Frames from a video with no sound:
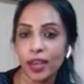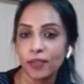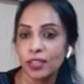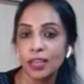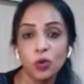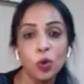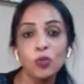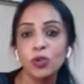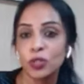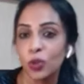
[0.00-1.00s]
everything.
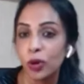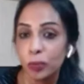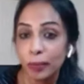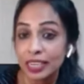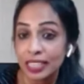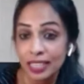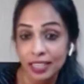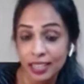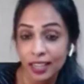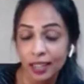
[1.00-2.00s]
Rome was not built in a
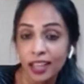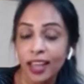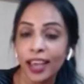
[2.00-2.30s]
day.